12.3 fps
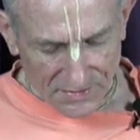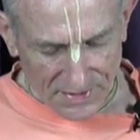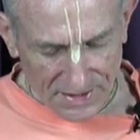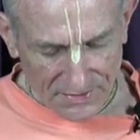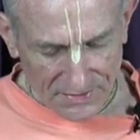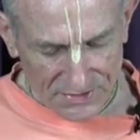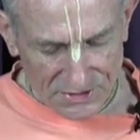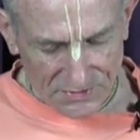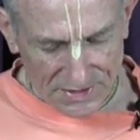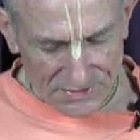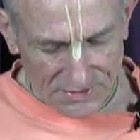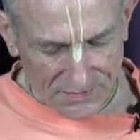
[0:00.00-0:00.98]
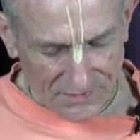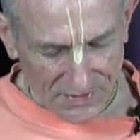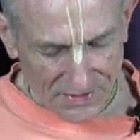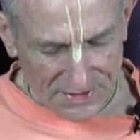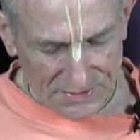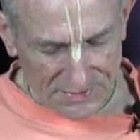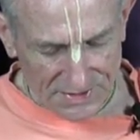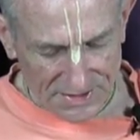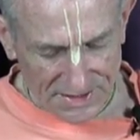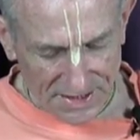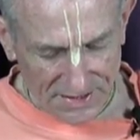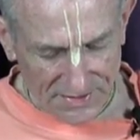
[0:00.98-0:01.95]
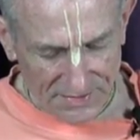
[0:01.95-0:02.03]
When Krishna went to the forest with his
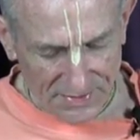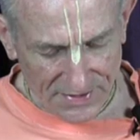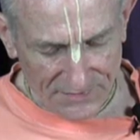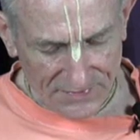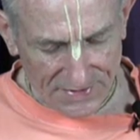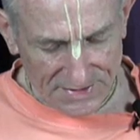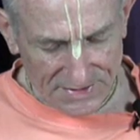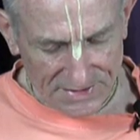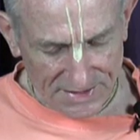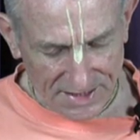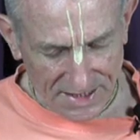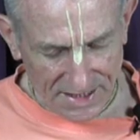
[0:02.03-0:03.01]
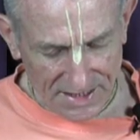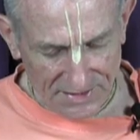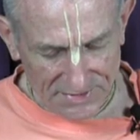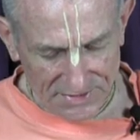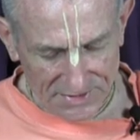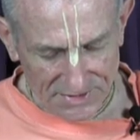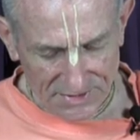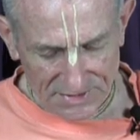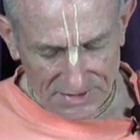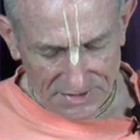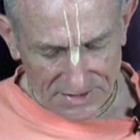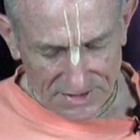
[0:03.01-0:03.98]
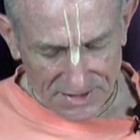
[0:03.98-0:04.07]
cowherd boyfriends and cows,
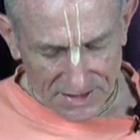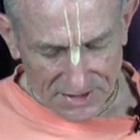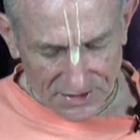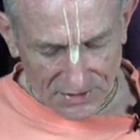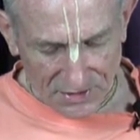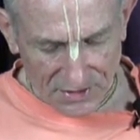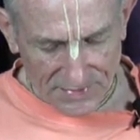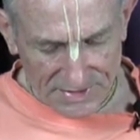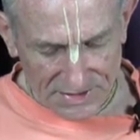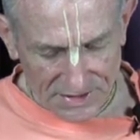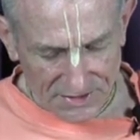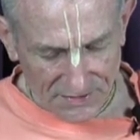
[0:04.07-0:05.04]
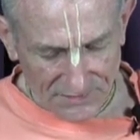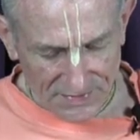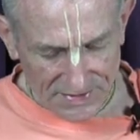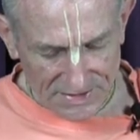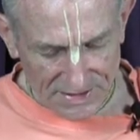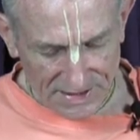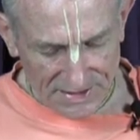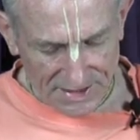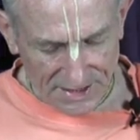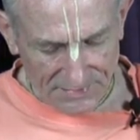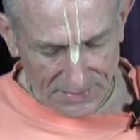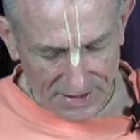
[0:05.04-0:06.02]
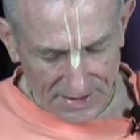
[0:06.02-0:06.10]
the gopis did not physically
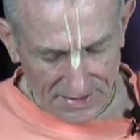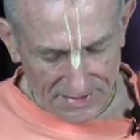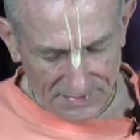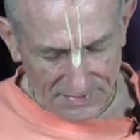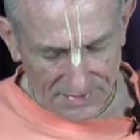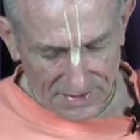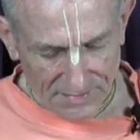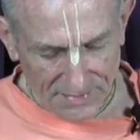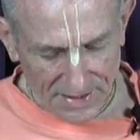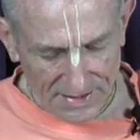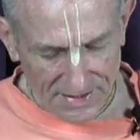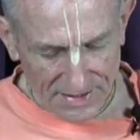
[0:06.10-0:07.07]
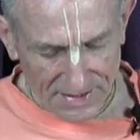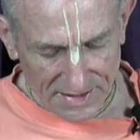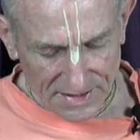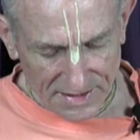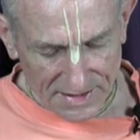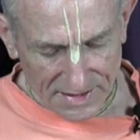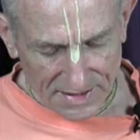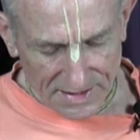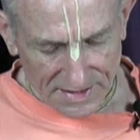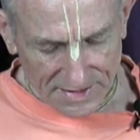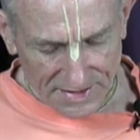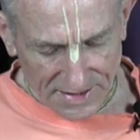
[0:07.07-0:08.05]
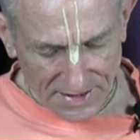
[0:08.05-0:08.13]
take part, but
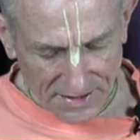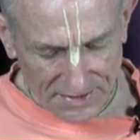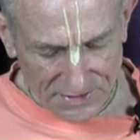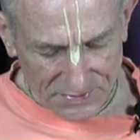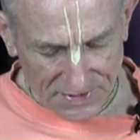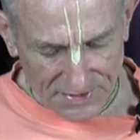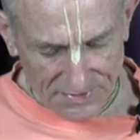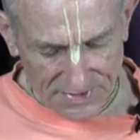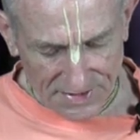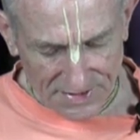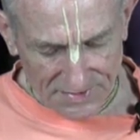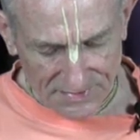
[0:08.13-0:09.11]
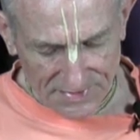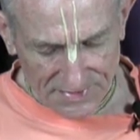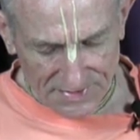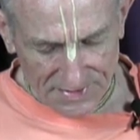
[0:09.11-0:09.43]
their hearts went with him.